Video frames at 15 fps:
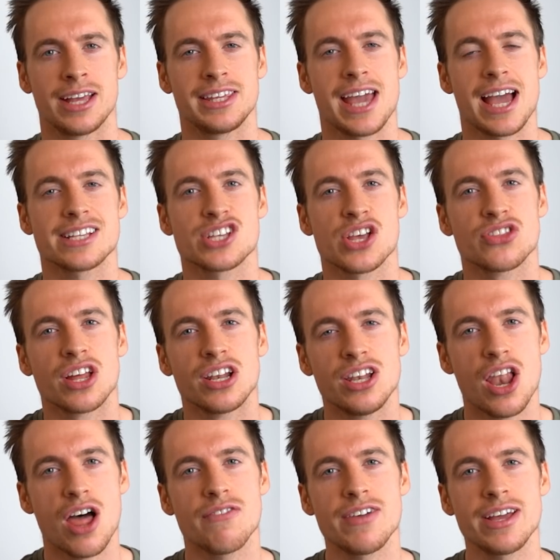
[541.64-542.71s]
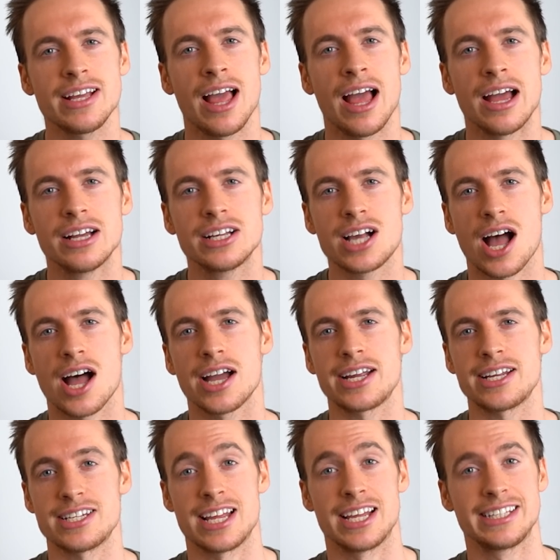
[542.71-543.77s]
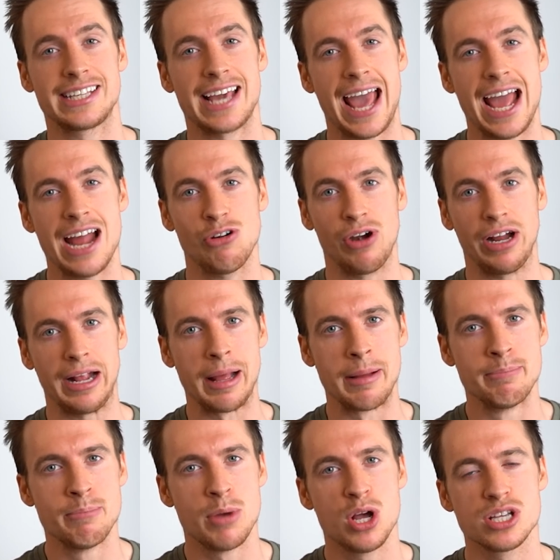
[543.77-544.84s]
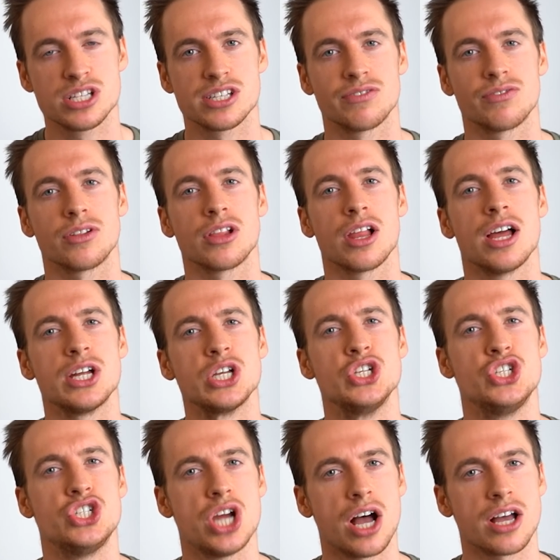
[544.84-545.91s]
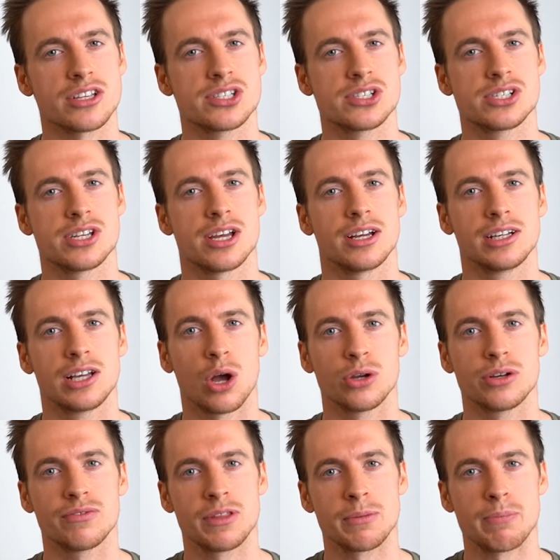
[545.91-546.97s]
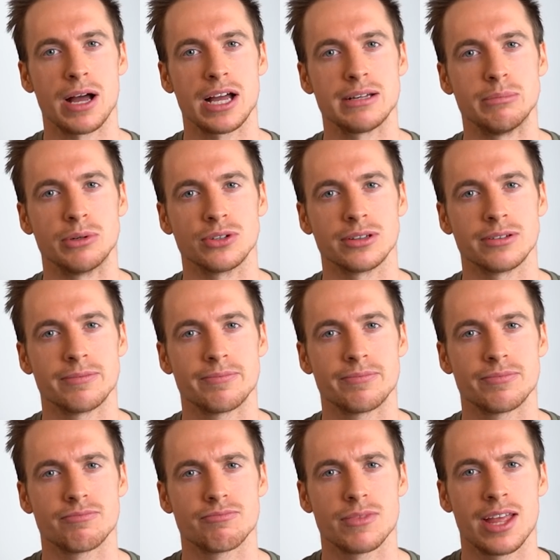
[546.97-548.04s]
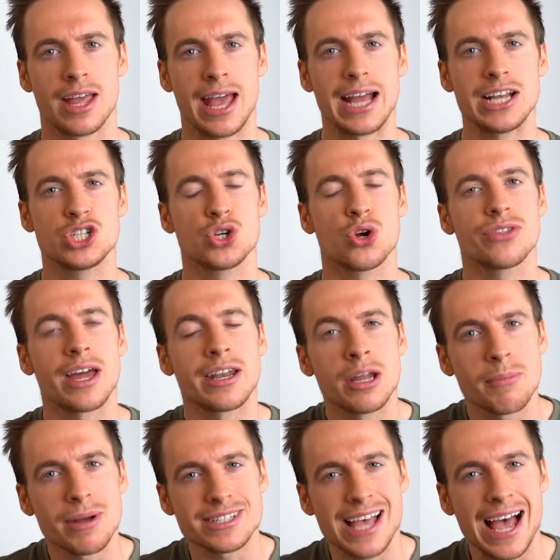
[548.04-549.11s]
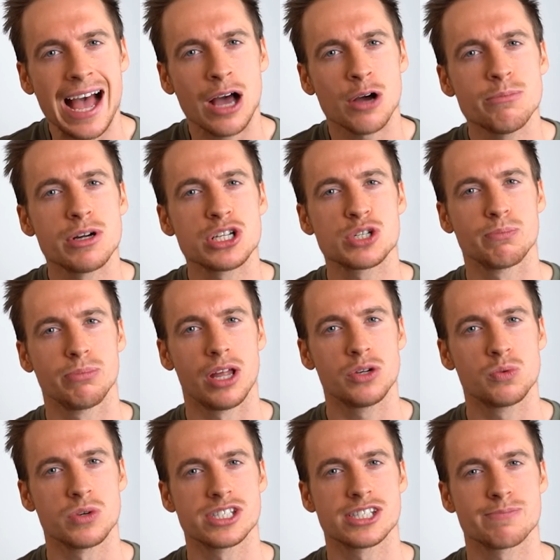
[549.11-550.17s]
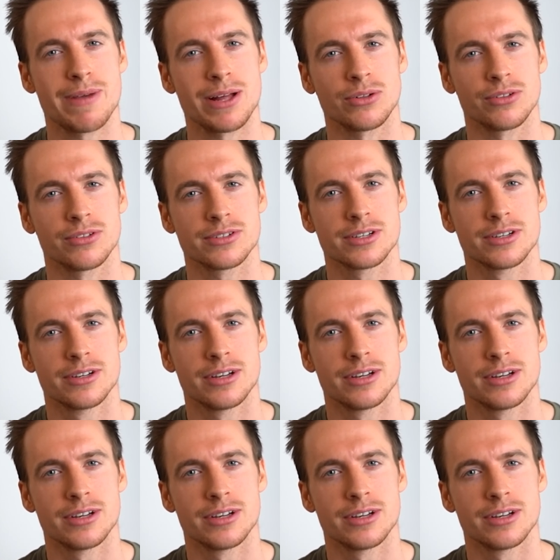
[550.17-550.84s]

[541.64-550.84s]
Yes, the loving, kind, caring, merciful, just God of the Bible ensured that no matter how much blood was spilt,